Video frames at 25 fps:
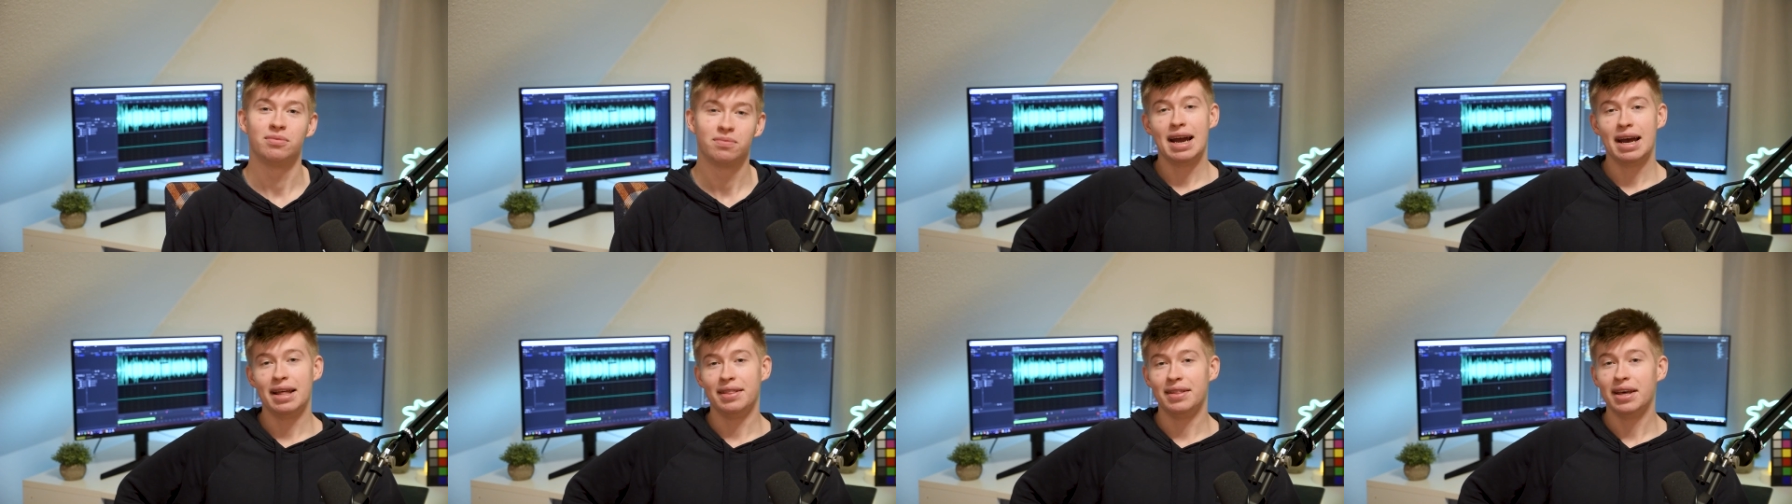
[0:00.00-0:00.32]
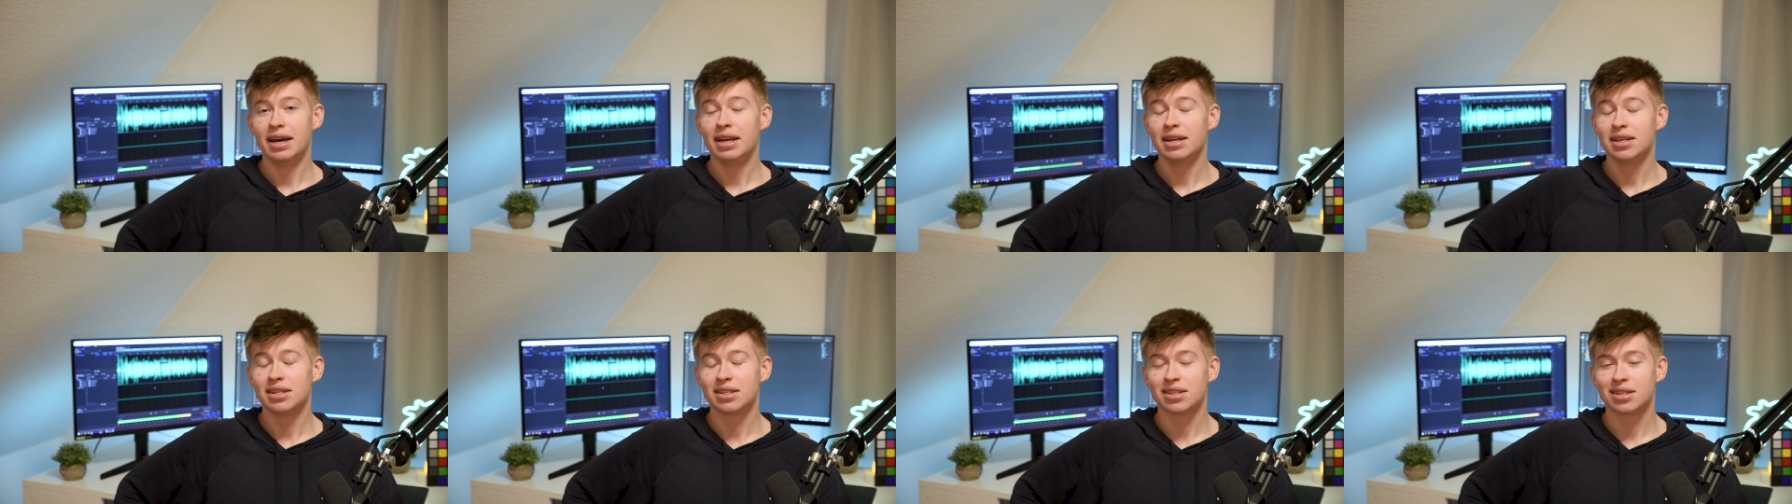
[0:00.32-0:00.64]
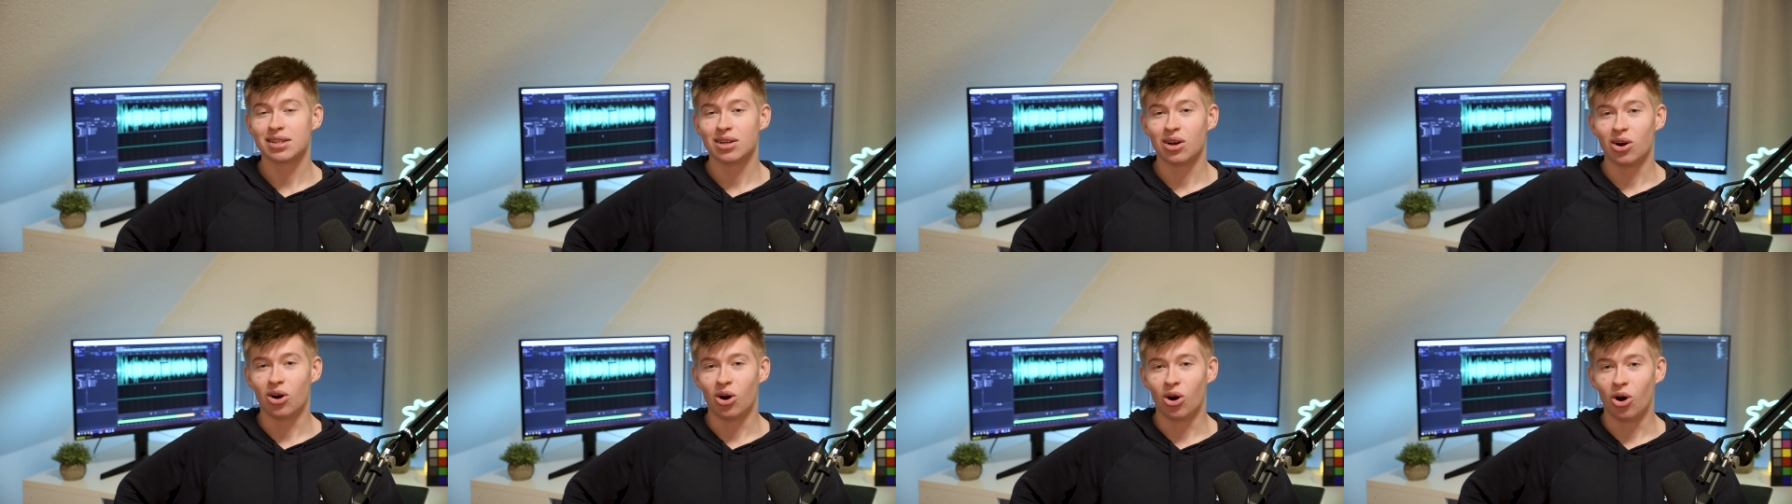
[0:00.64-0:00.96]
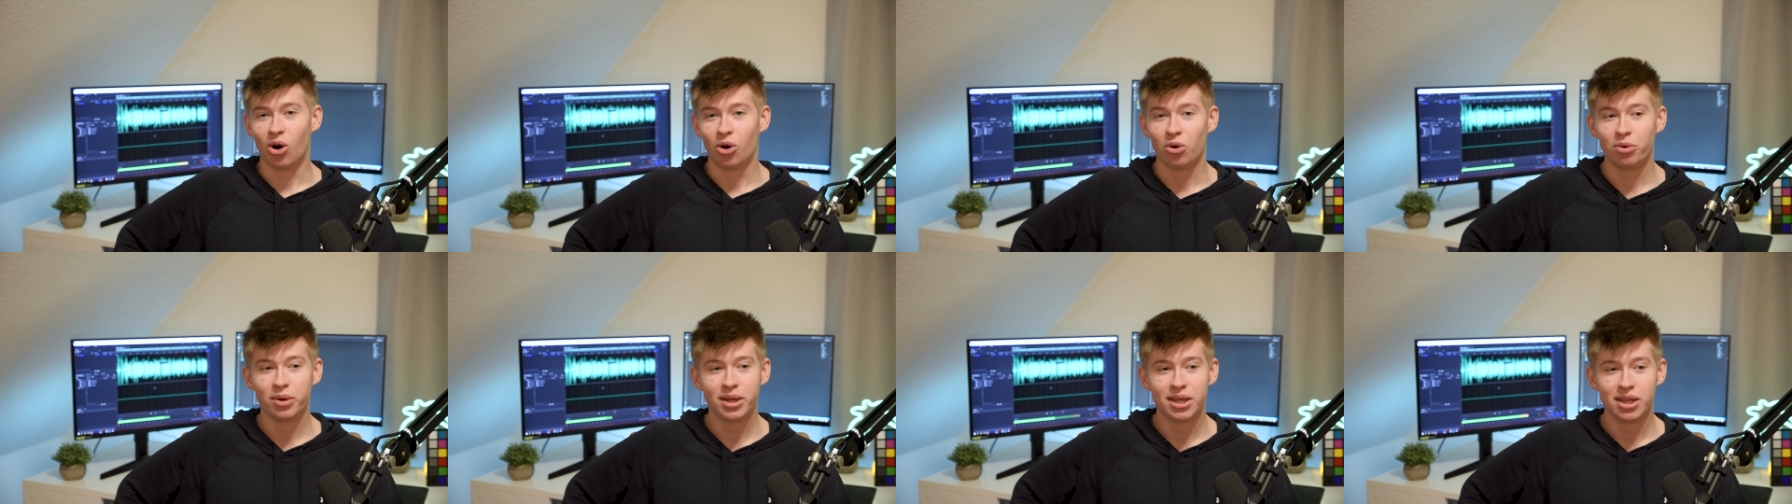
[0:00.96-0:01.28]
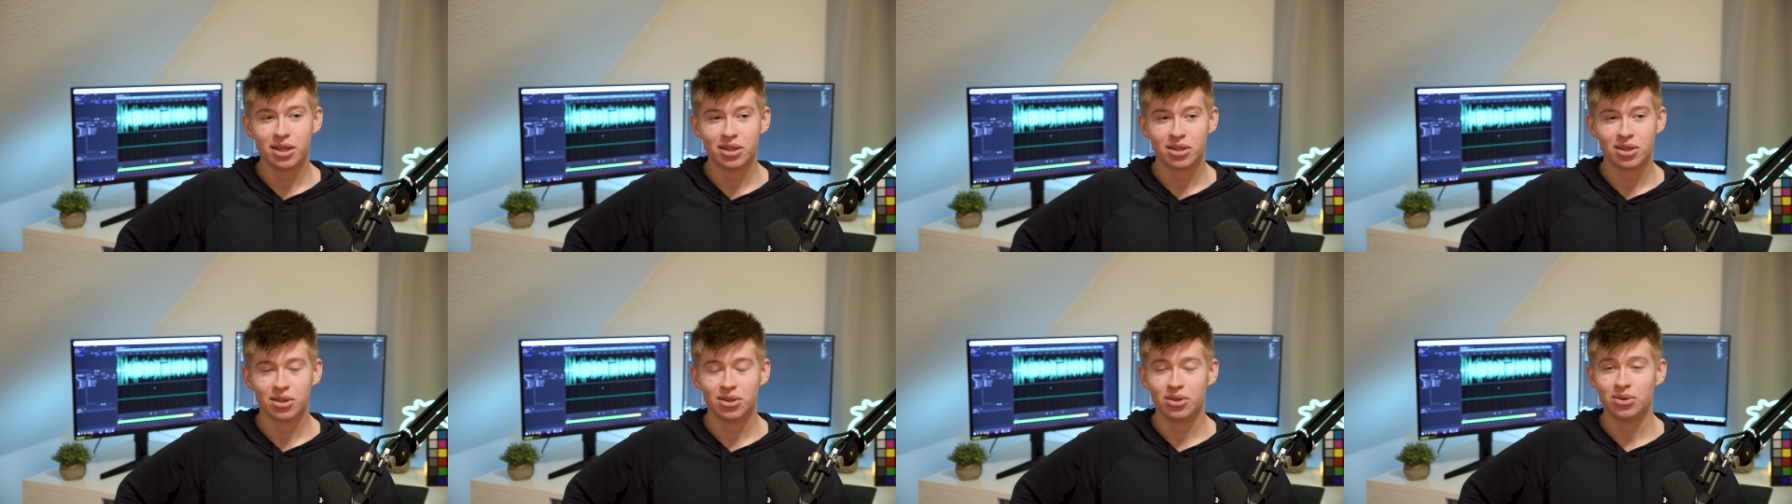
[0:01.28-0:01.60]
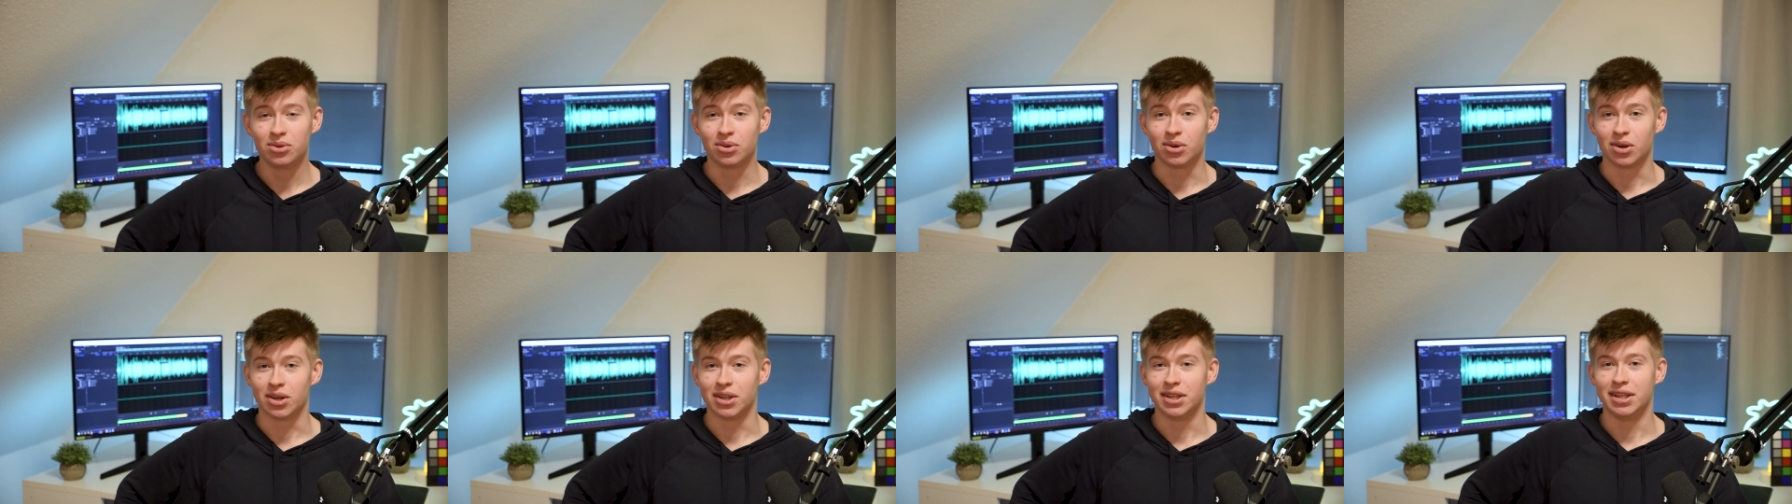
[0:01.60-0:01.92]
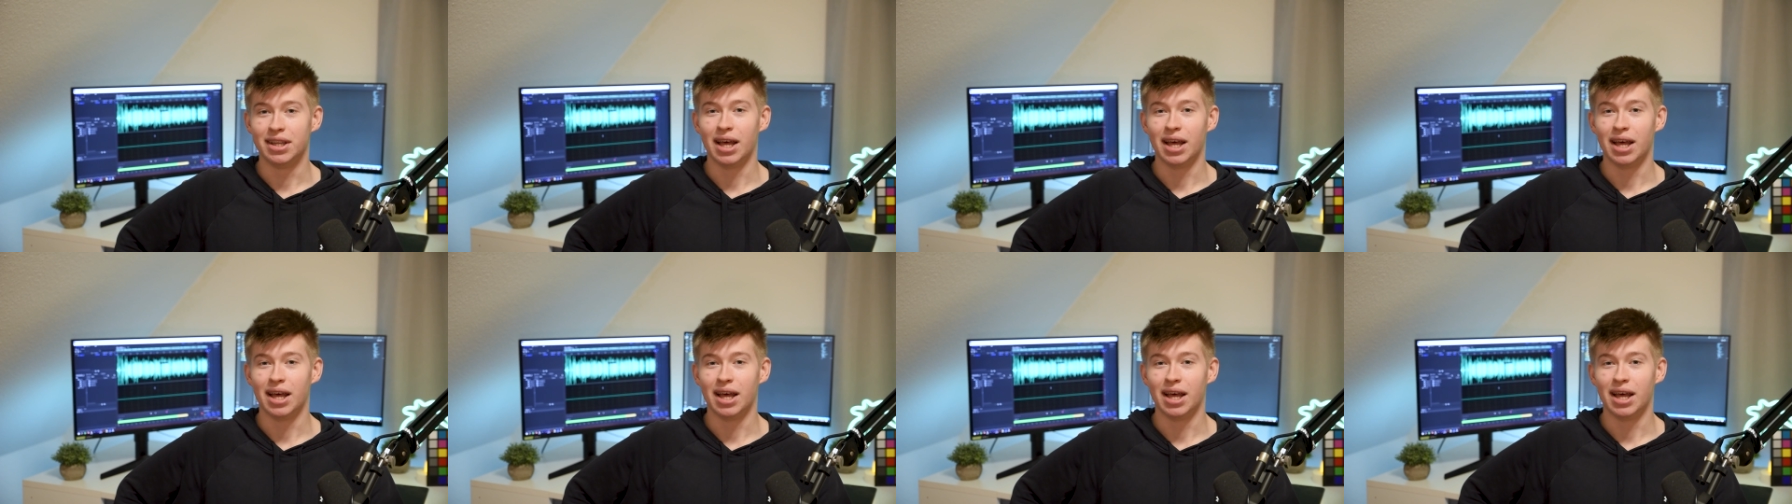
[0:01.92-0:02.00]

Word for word: And that is all we need to do.